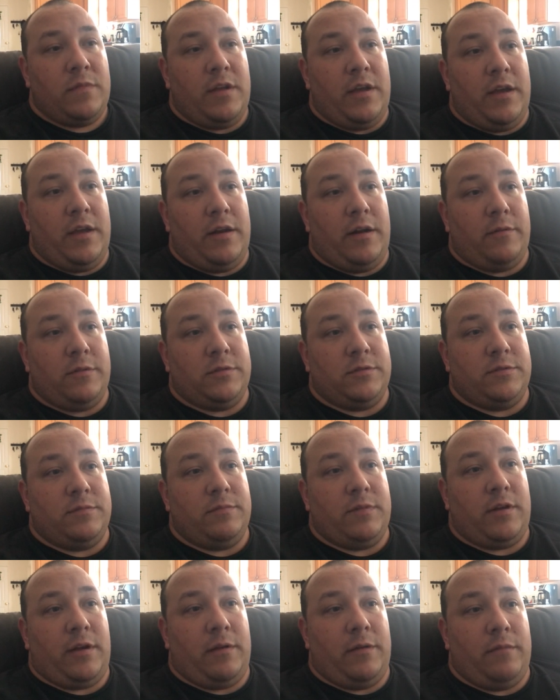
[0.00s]
And
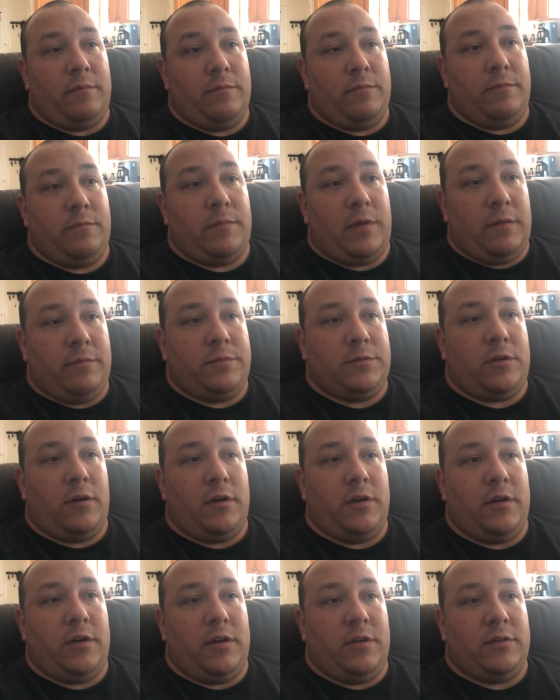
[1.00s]
I
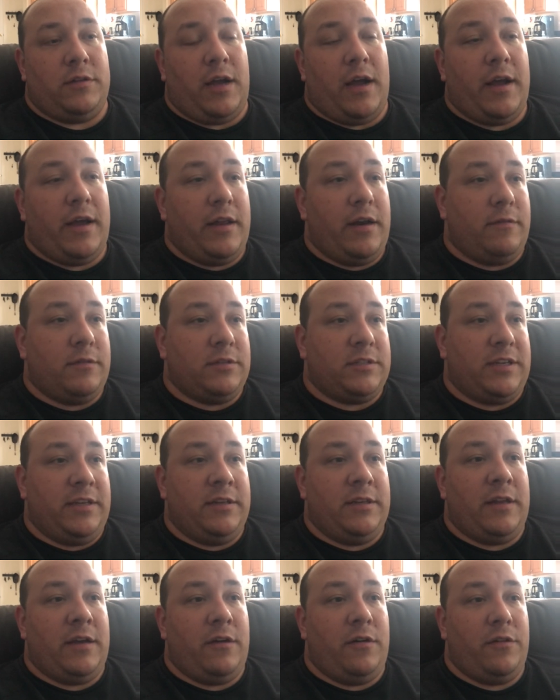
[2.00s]
started a diet. I was
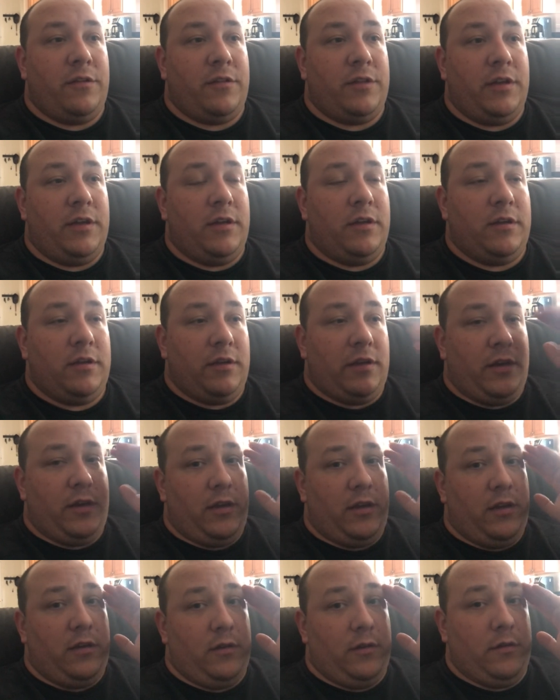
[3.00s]
eating healthy,
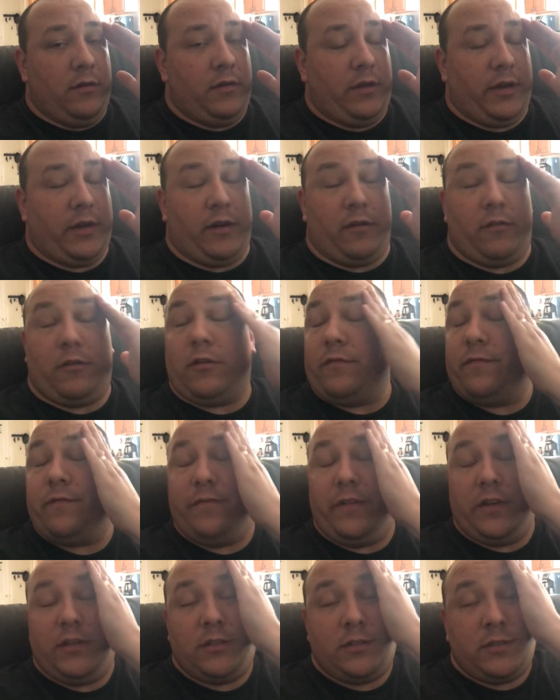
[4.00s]
and I gotta
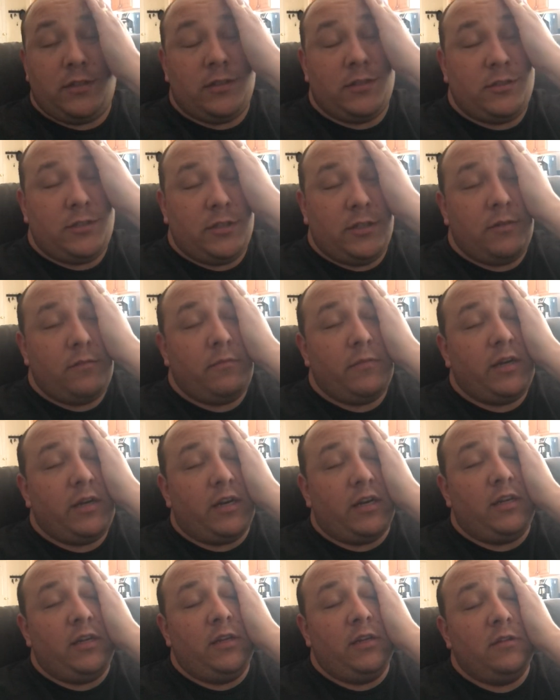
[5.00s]
finish this shit. We
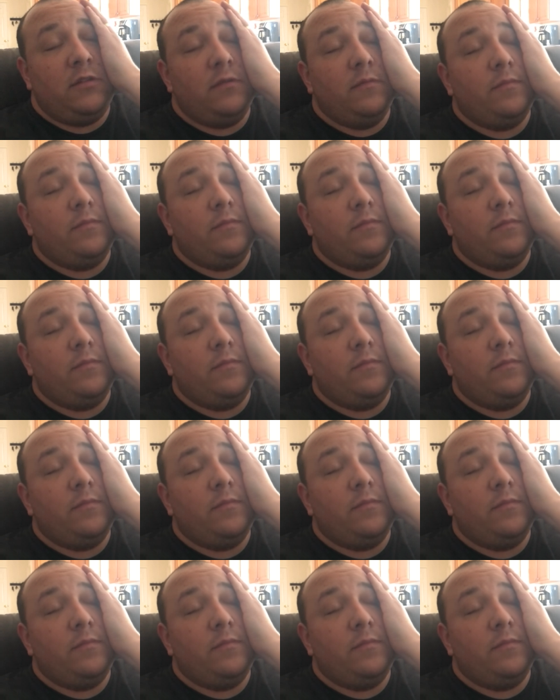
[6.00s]
gotta eat.